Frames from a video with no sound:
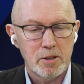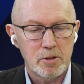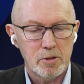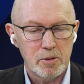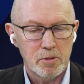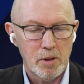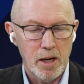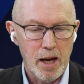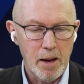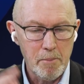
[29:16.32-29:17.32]
to
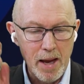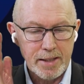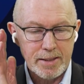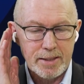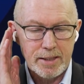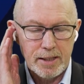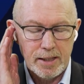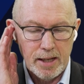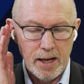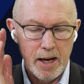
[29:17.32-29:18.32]
amend
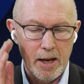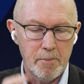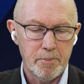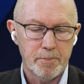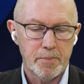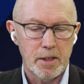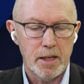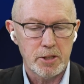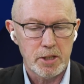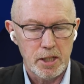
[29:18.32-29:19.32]
the
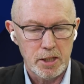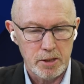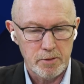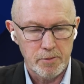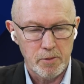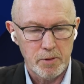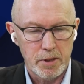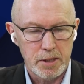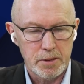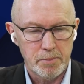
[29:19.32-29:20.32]
legislation for
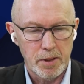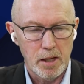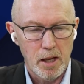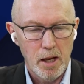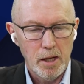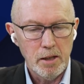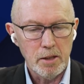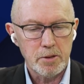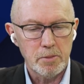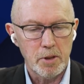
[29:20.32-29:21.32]
this bill.
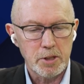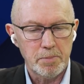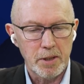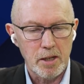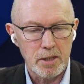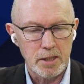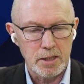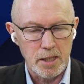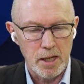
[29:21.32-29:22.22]
Not so much because of